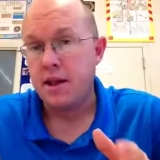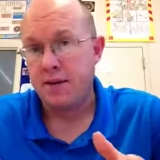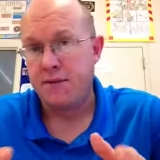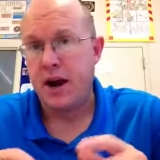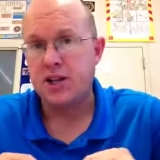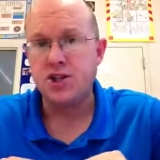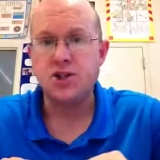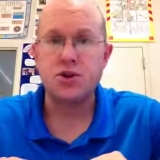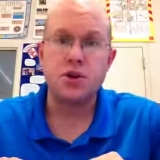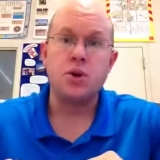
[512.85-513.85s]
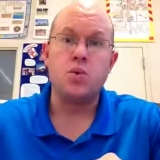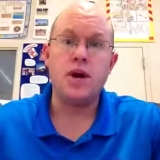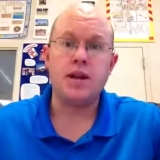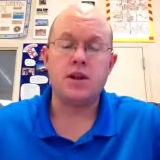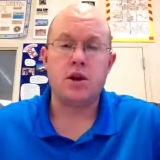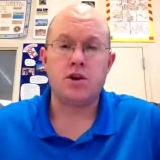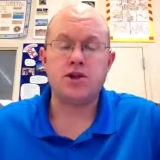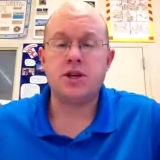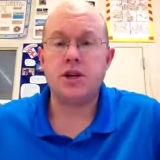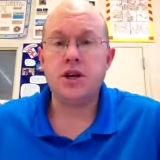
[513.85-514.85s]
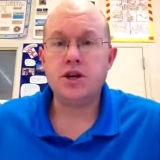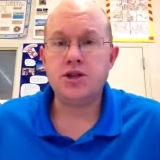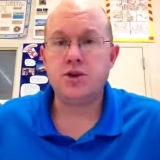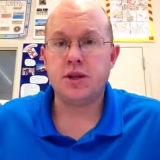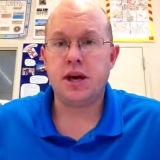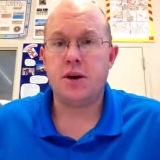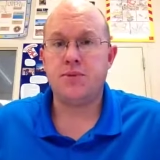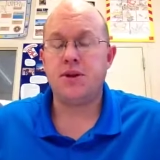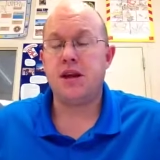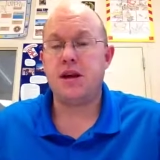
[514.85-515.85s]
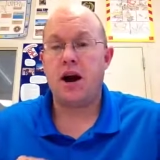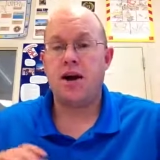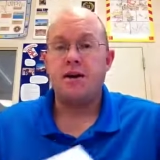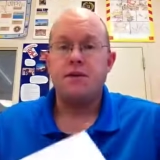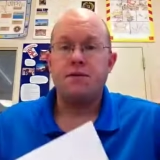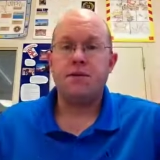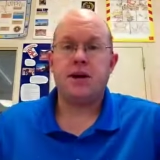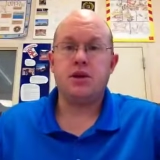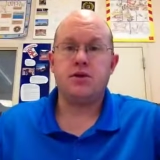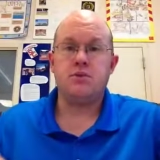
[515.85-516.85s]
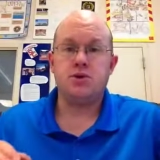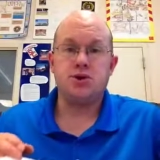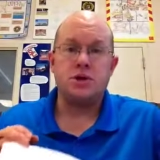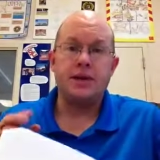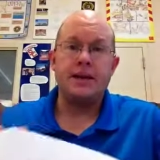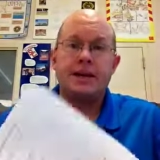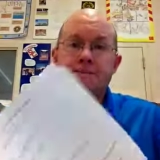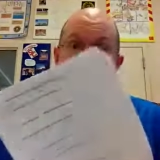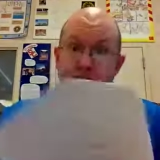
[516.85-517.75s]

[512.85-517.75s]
The fascists are going to win largely due to the help that they got from Hitler and Mussolini.